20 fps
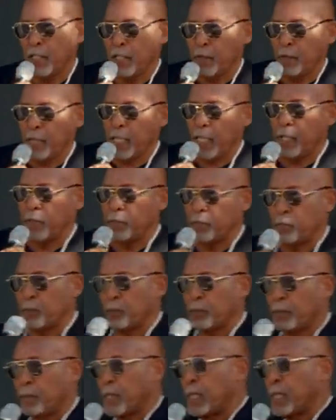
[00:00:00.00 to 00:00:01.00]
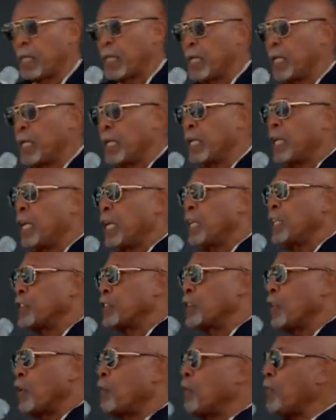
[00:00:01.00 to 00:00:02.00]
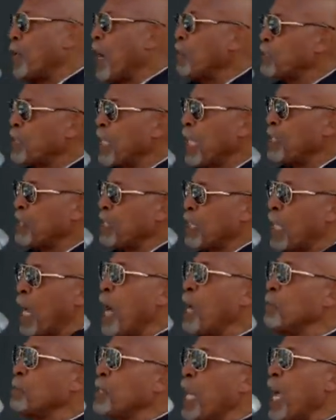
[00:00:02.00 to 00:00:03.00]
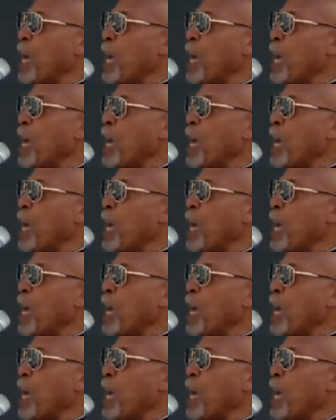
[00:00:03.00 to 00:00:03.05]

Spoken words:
okay? So foundation, I'm an